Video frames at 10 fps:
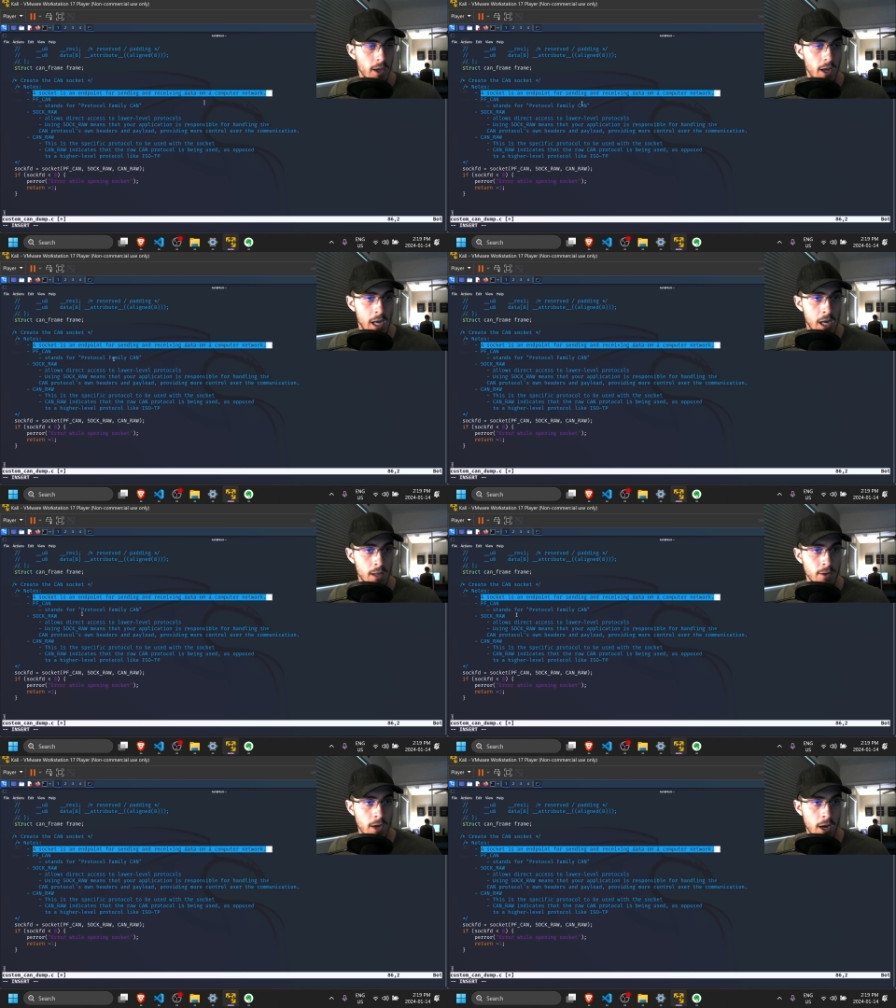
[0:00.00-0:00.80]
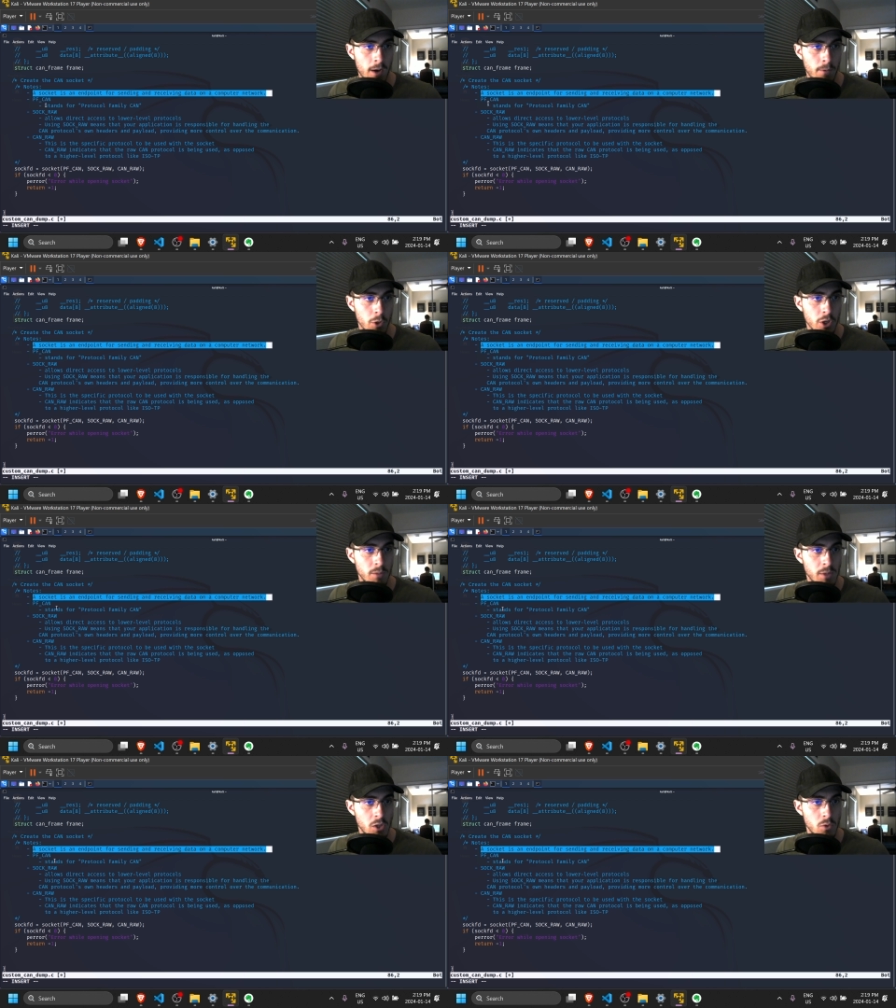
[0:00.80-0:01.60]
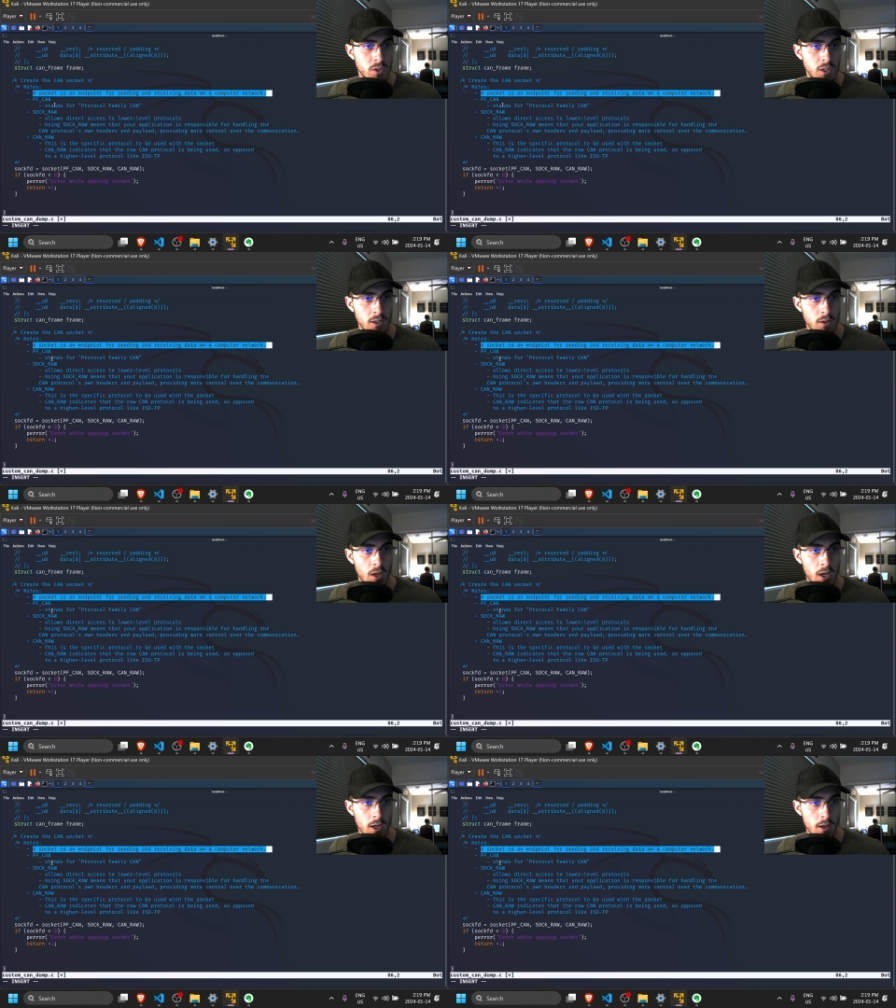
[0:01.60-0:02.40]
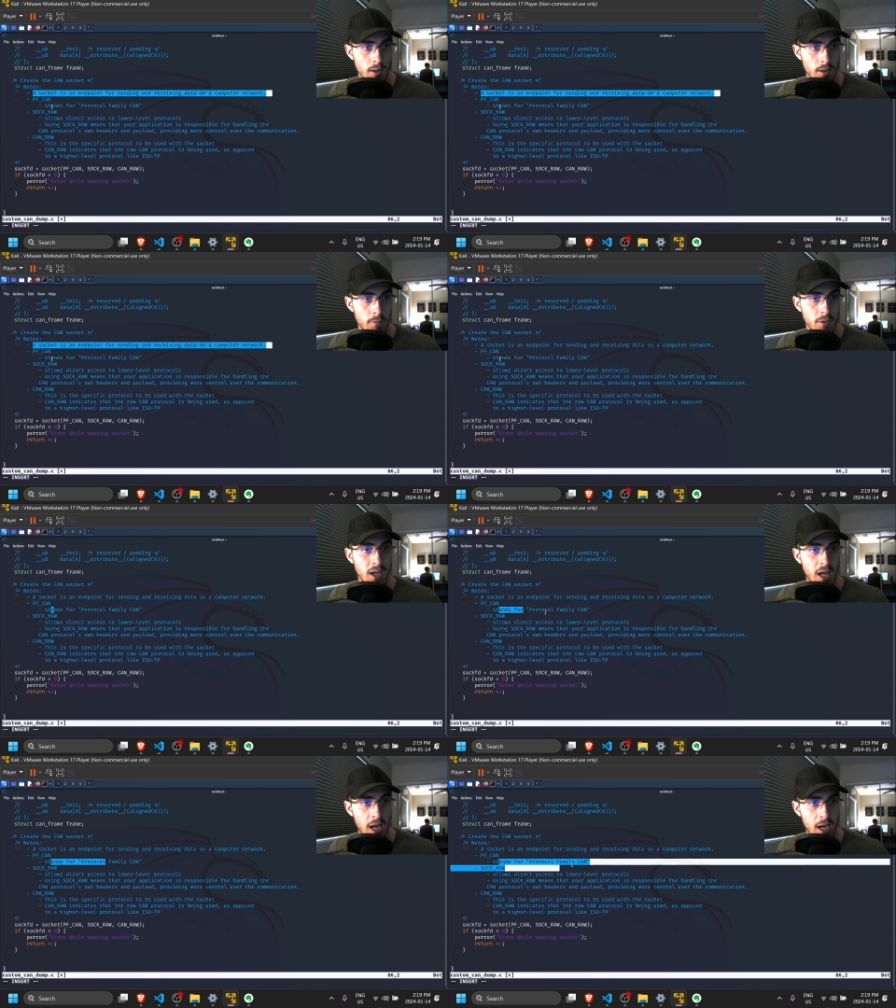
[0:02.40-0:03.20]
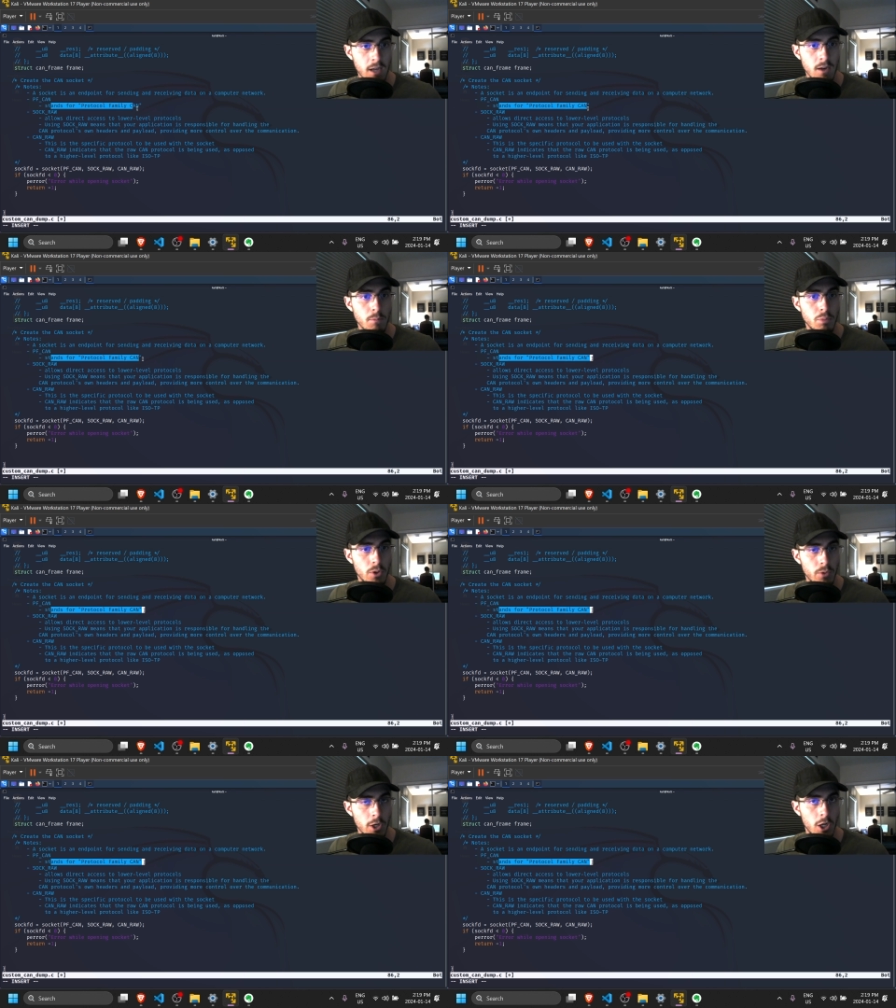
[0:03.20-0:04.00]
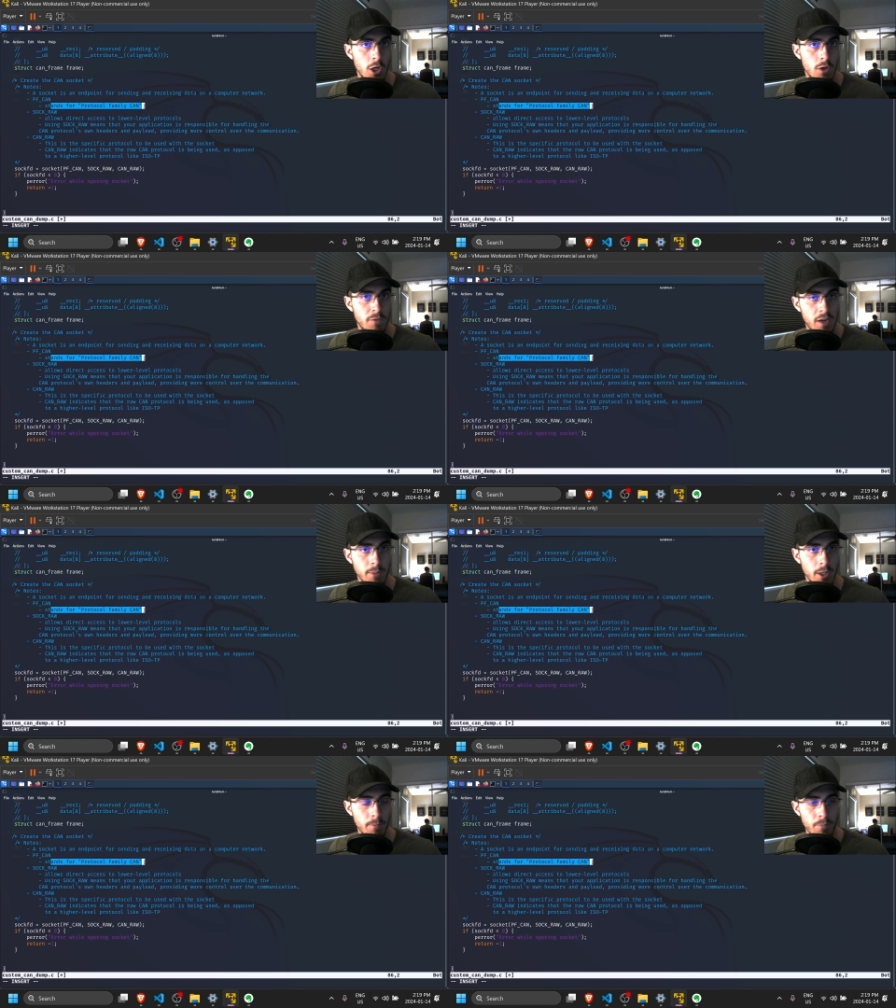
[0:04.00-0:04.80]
And uh, we're going to be using the CAN protocol family.